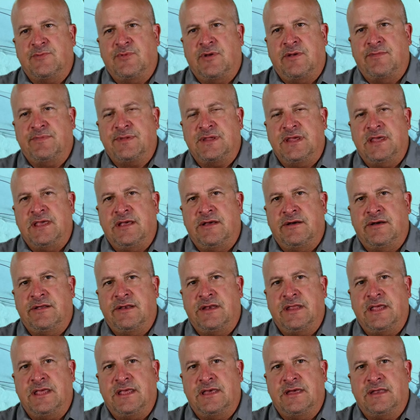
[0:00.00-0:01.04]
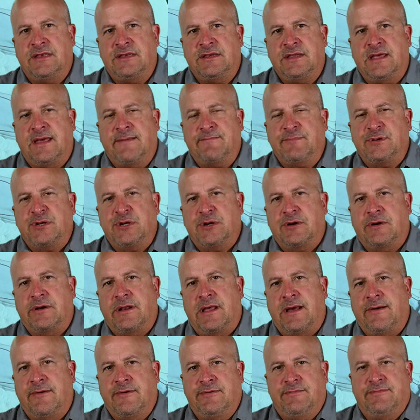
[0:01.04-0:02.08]
on what I'm seeing on the uh, temp chart,
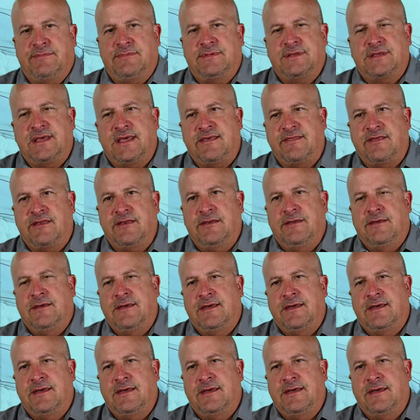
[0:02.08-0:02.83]
I would say that